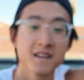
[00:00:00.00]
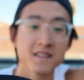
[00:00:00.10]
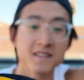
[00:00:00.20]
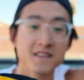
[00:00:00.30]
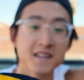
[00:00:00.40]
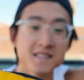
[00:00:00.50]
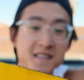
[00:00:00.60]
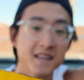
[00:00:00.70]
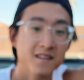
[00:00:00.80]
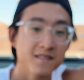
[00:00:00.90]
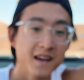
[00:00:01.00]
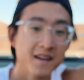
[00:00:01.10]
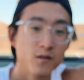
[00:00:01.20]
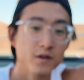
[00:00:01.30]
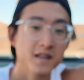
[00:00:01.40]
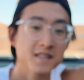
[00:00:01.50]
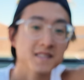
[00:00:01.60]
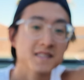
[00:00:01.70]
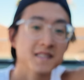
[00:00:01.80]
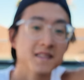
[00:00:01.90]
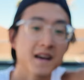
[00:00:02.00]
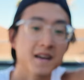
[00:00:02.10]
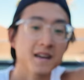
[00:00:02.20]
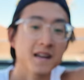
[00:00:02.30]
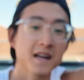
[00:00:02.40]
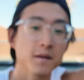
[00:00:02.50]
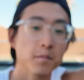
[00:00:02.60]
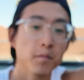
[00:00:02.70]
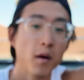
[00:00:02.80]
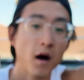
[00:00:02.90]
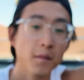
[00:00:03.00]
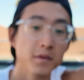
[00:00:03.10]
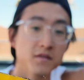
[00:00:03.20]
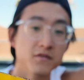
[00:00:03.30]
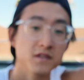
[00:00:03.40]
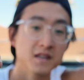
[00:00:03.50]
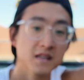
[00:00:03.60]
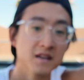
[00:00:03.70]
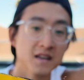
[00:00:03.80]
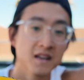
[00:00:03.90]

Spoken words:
You guys hear that, or you guys see that kind of popping feeling?